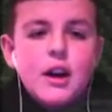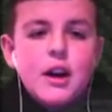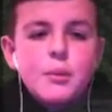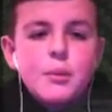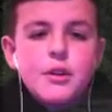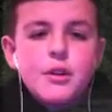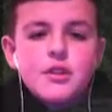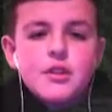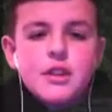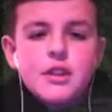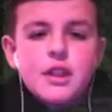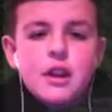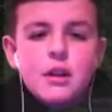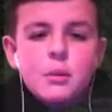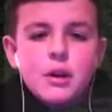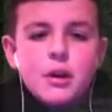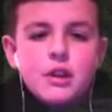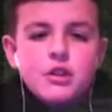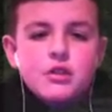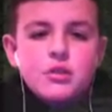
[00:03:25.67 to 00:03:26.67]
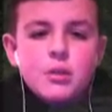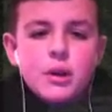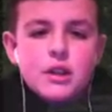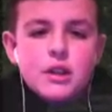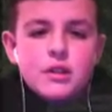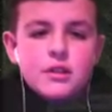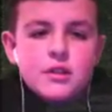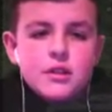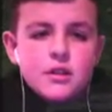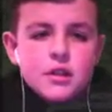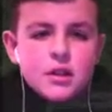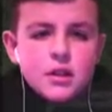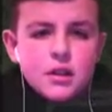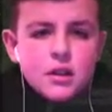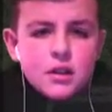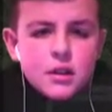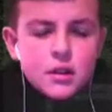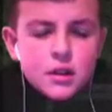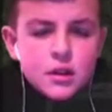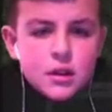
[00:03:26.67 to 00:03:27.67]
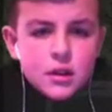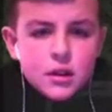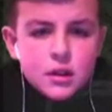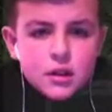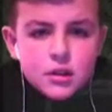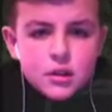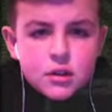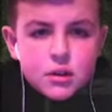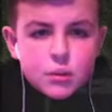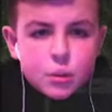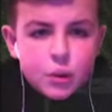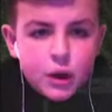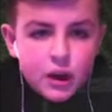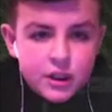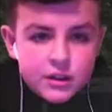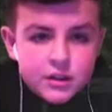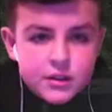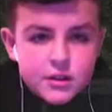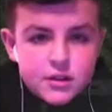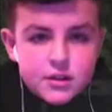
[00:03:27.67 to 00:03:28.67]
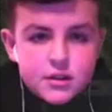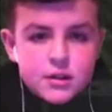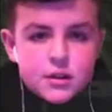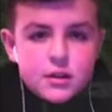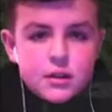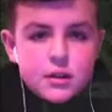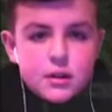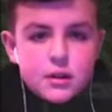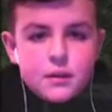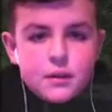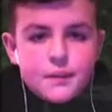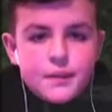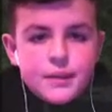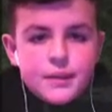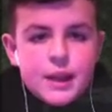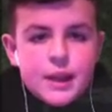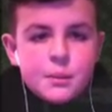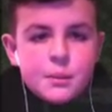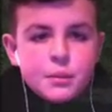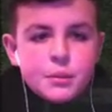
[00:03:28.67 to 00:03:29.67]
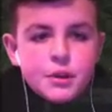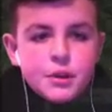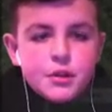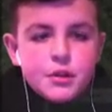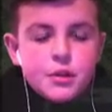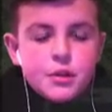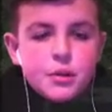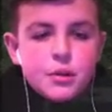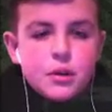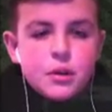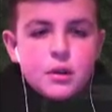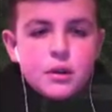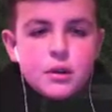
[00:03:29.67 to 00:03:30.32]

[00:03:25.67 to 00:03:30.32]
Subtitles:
Press the yellow button twice, once, then blue.